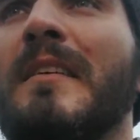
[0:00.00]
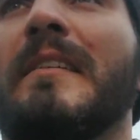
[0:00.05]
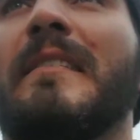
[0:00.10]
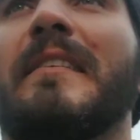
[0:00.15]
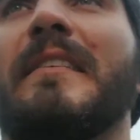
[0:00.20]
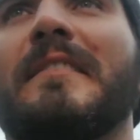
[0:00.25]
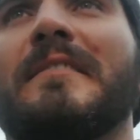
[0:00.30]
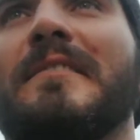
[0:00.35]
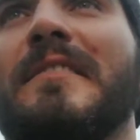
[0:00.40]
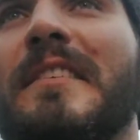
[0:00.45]

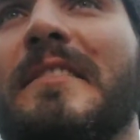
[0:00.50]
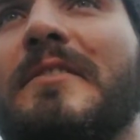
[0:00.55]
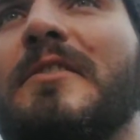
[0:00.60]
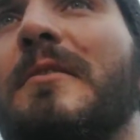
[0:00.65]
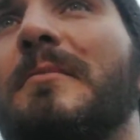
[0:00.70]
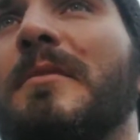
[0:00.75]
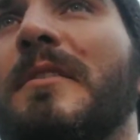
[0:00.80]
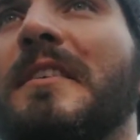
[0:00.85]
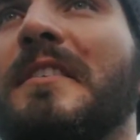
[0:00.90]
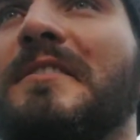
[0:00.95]
think it's like
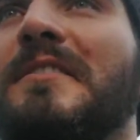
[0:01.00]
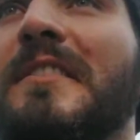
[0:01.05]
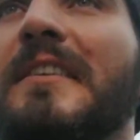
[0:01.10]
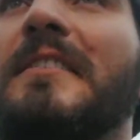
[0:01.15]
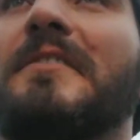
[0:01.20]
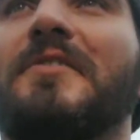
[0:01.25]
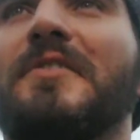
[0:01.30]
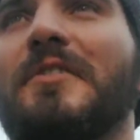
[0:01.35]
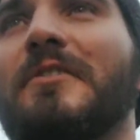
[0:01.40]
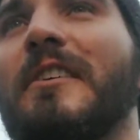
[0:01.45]
2 blocks down.
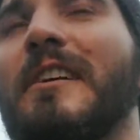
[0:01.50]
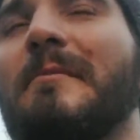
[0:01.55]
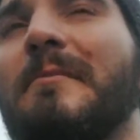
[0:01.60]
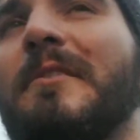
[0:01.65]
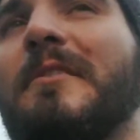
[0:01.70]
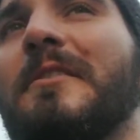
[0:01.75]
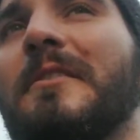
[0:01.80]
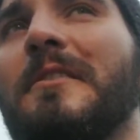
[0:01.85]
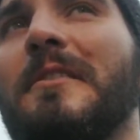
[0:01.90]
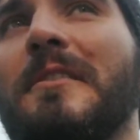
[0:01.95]
I should have grabbed the
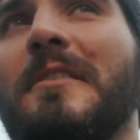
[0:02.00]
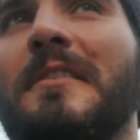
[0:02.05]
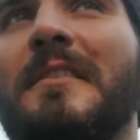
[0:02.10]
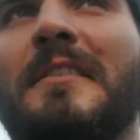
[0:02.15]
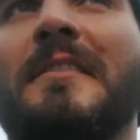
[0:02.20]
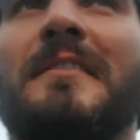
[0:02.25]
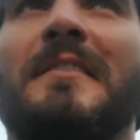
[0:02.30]
car.